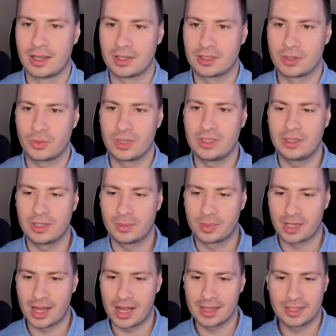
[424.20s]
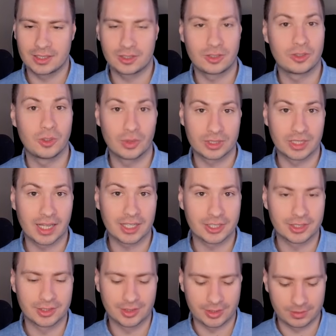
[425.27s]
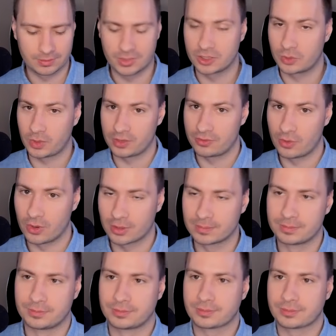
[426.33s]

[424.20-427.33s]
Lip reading: So we did apply this to U.S. elections, the 24.